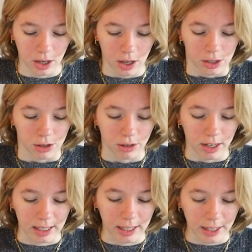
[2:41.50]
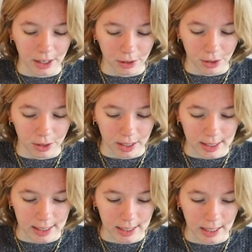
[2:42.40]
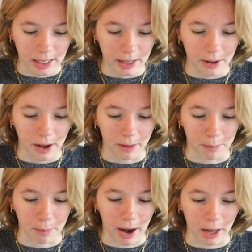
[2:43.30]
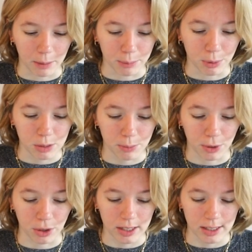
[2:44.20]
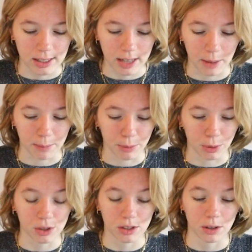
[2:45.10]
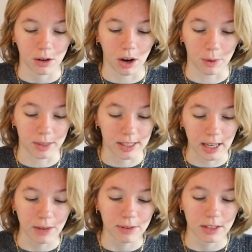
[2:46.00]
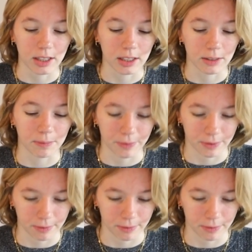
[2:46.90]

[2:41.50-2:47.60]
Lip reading: So then here you can see my books purchases and books received in